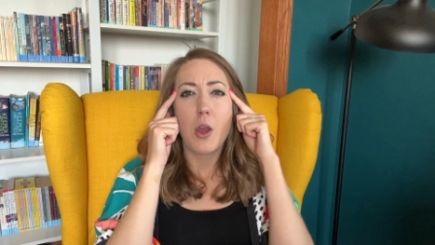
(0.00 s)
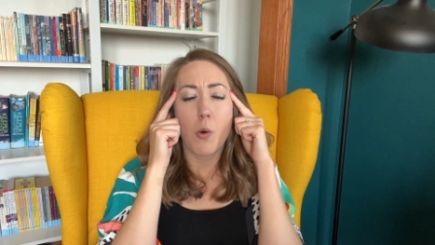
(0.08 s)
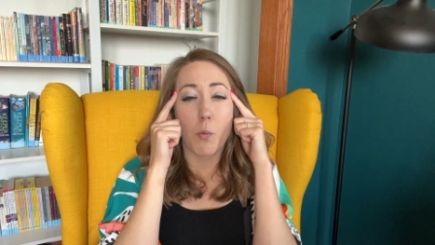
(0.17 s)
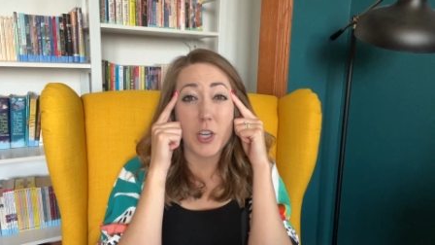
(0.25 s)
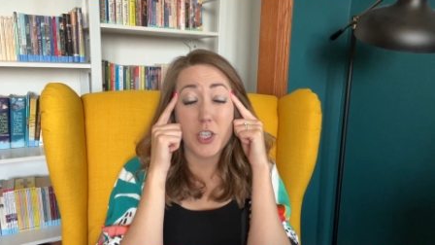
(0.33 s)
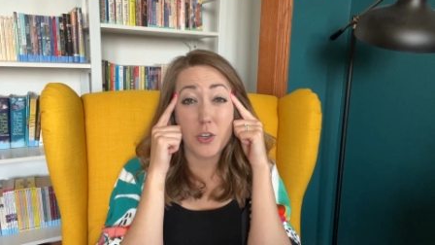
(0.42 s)

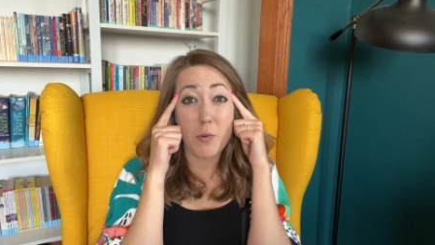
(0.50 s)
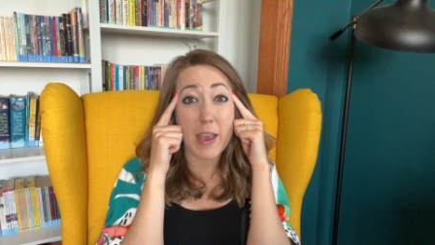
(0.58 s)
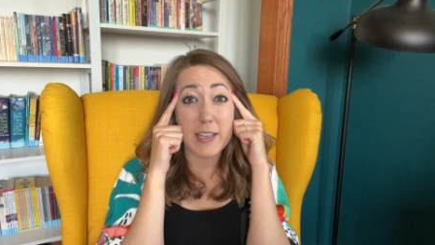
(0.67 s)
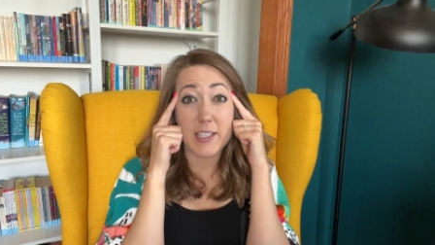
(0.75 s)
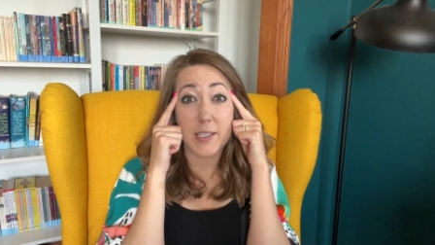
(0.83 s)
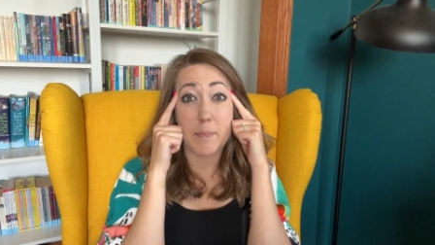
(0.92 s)
What do
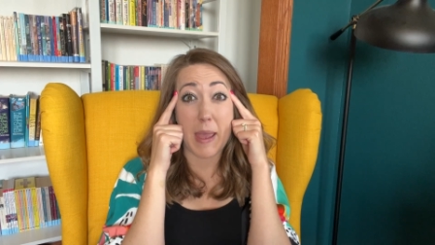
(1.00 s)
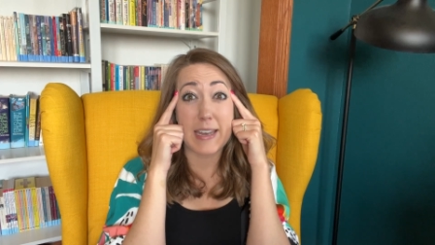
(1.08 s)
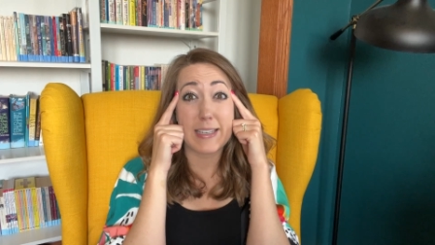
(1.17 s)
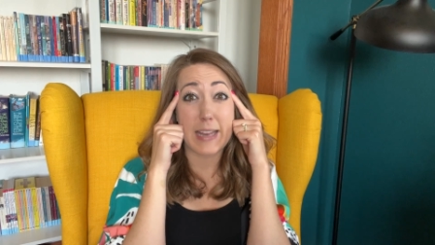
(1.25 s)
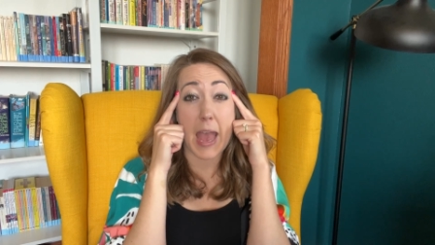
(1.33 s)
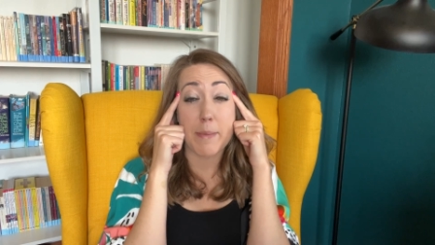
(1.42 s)
I
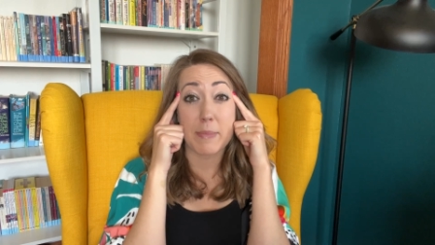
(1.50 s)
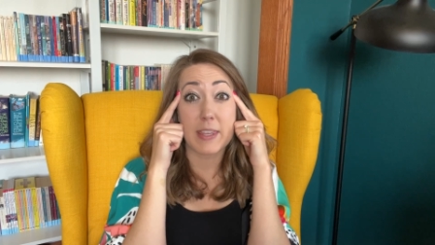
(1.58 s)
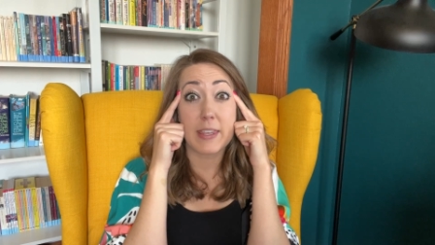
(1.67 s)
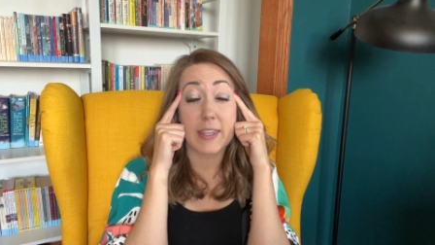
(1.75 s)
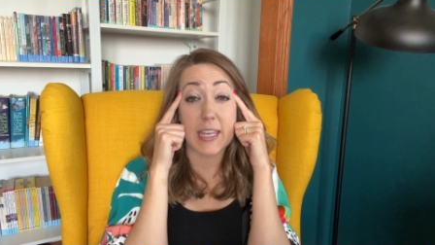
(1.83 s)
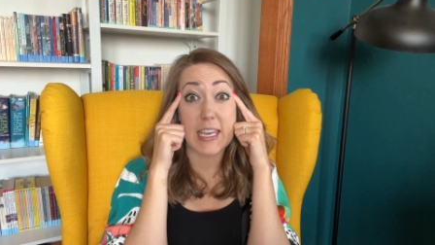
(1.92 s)
spend time
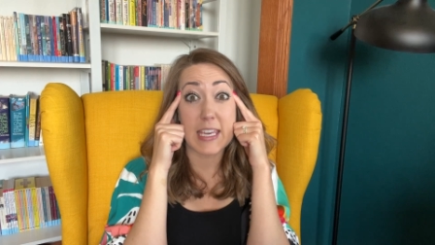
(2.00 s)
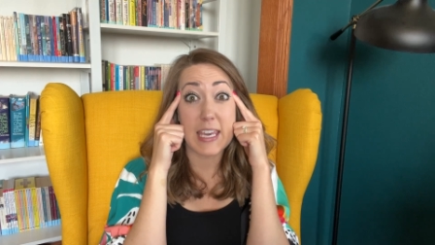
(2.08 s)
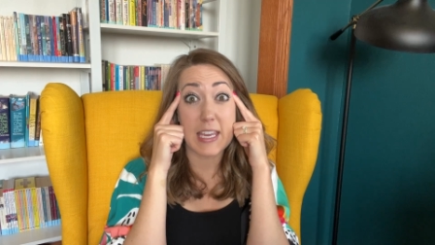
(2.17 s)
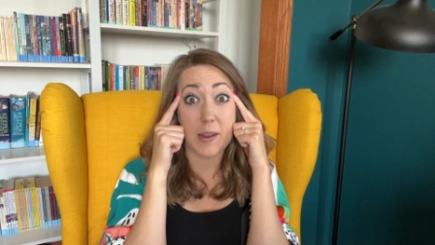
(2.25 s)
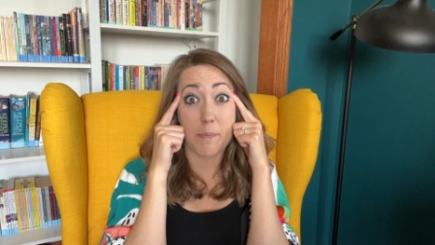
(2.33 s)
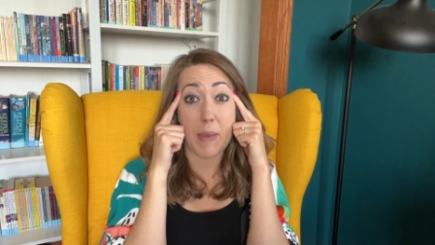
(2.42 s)

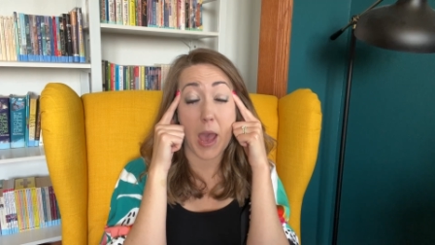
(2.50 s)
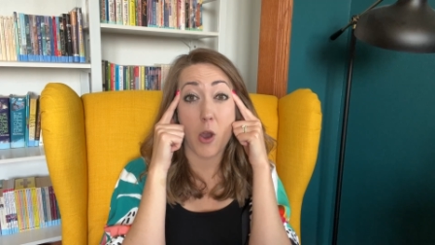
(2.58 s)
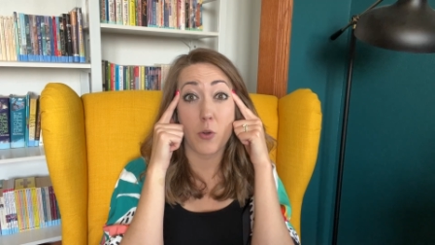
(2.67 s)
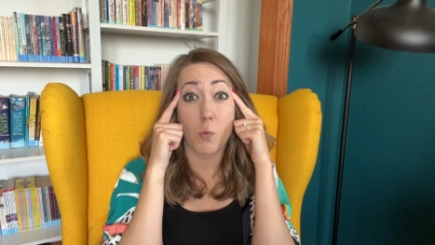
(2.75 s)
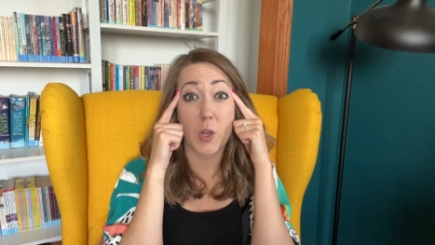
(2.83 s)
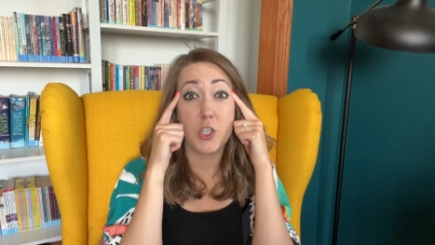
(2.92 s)
thinking
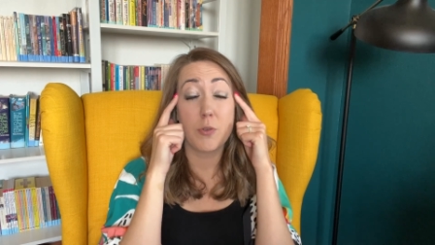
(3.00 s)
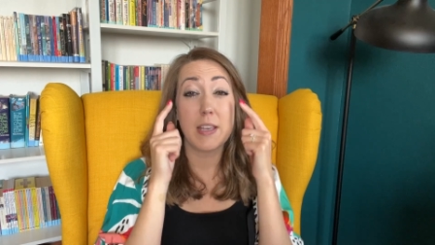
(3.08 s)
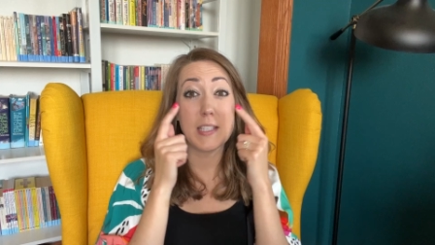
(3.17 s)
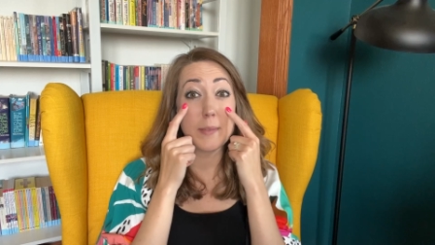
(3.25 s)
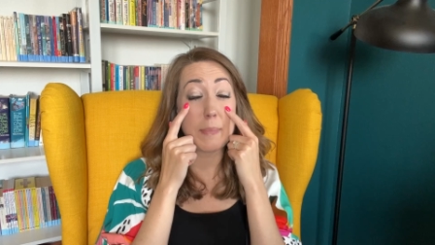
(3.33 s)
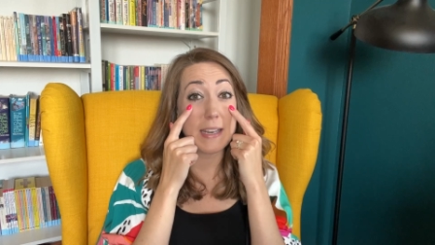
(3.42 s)
about? What do I
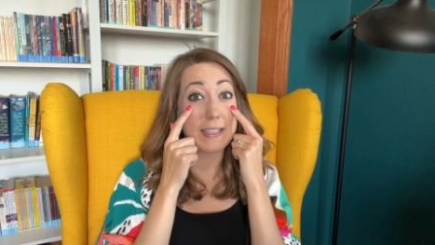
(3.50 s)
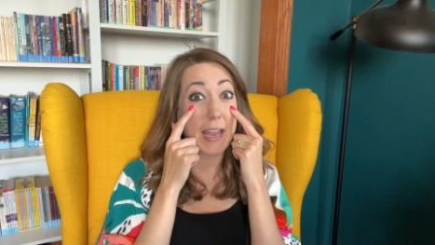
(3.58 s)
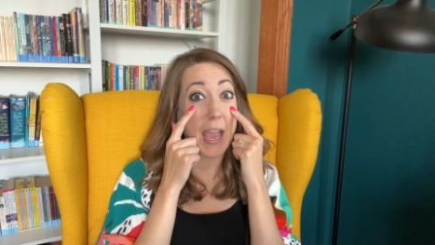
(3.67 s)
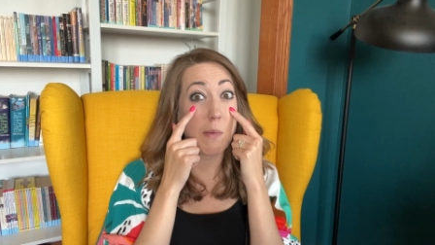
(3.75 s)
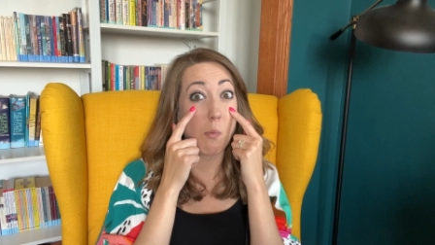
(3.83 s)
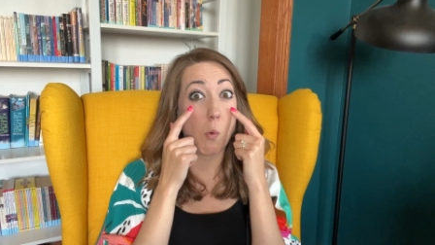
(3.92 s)
spend
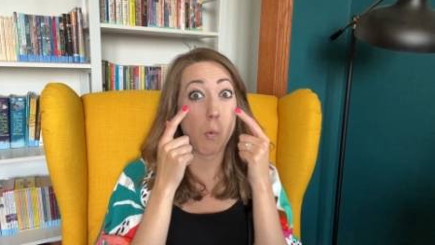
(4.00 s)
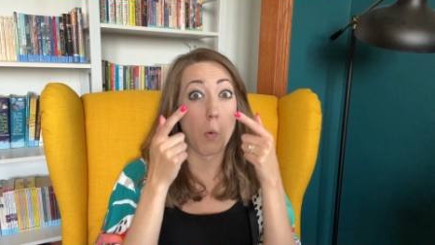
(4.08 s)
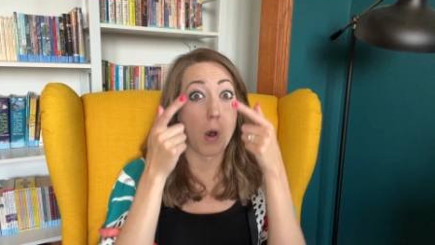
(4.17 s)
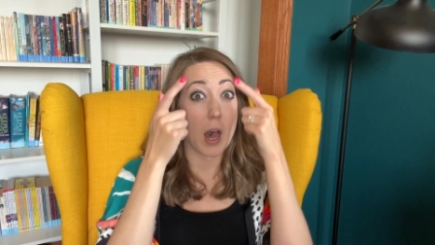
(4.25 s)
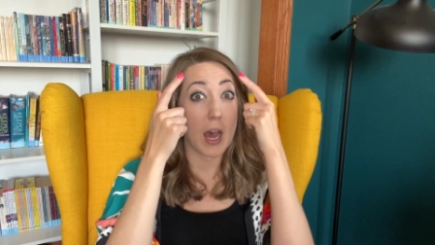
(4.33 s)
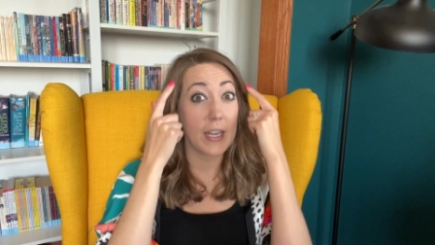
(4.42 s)
time
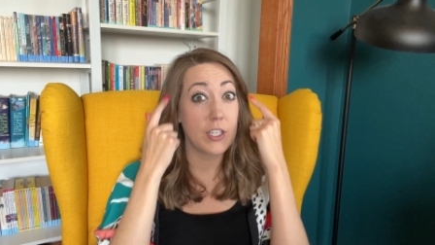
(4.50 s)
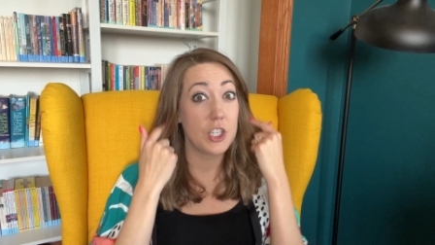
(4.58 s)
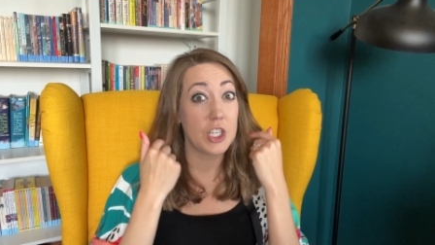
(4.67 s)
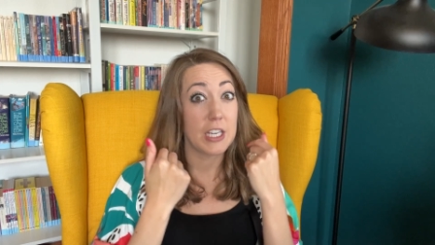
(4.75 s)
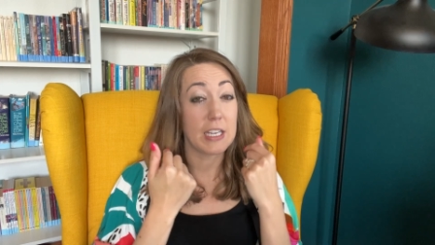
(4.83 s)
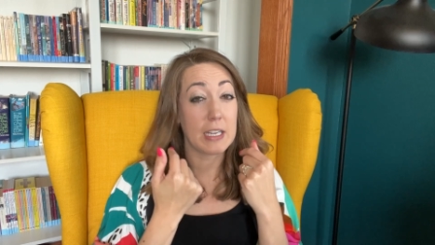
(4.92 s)

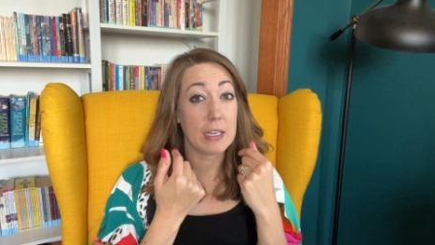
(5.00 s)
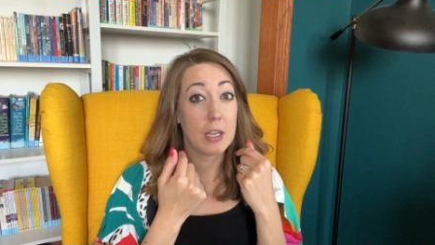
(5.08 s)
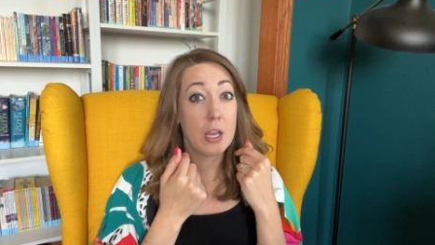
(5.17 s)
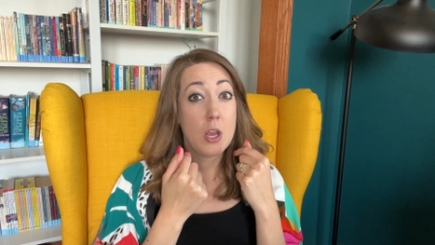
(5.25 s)
watching?